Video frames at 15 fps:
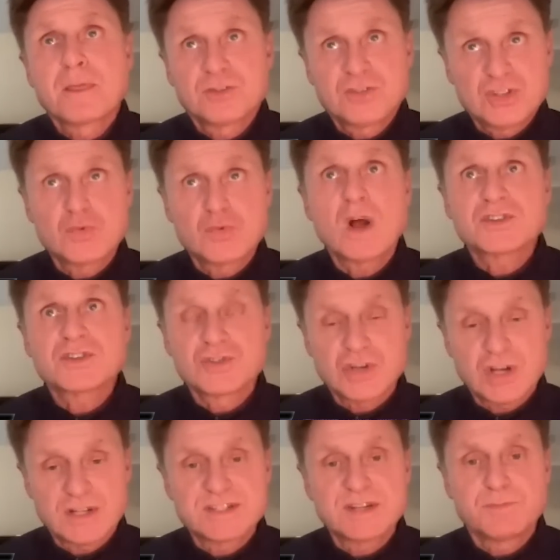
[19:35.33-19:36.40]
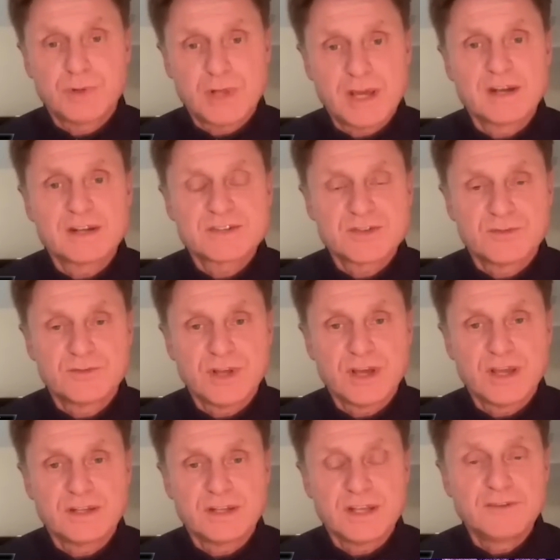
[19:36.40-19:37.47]
just watching Chelsea play as of
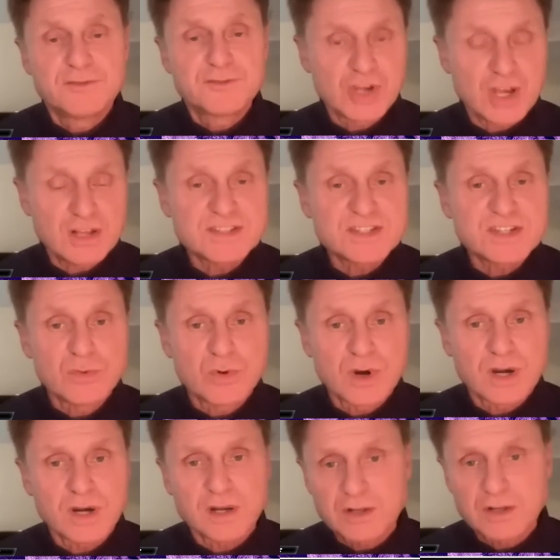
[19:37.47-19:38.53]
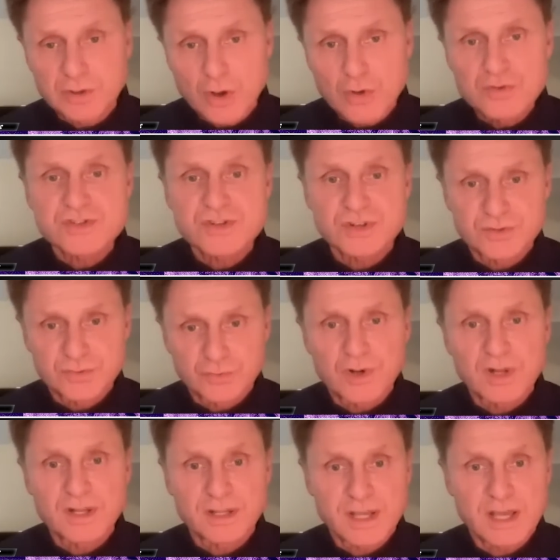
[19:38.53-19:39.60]
late, if Chelsea were closer to
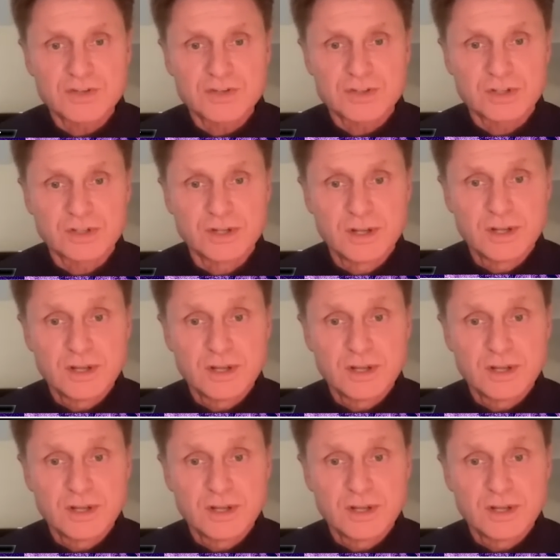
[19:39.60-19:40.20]
relegation